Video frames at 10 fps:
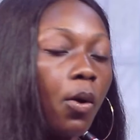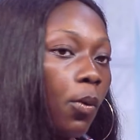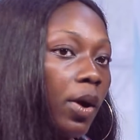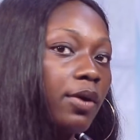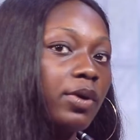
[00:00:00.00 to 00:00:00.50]

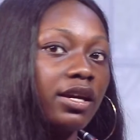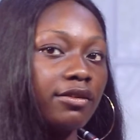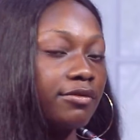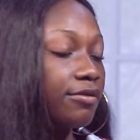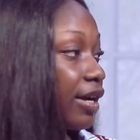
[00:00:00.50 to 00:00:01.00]
where we
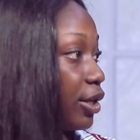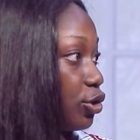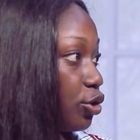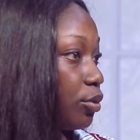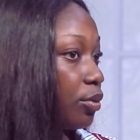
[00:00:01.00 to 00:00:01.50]
can
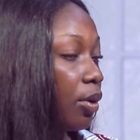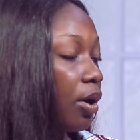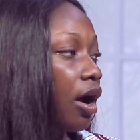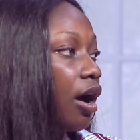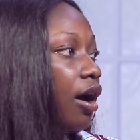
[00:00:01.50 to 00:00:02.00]
find you
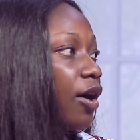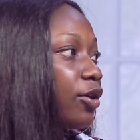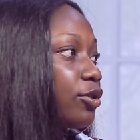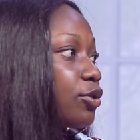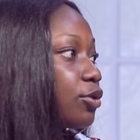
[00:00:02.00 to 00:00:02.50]

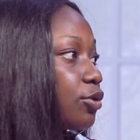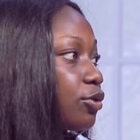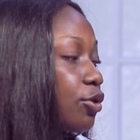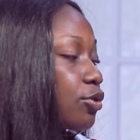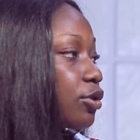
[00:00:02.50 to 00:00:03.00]
on
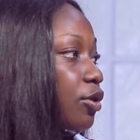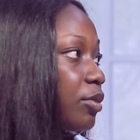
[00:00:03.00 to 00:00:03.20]
your social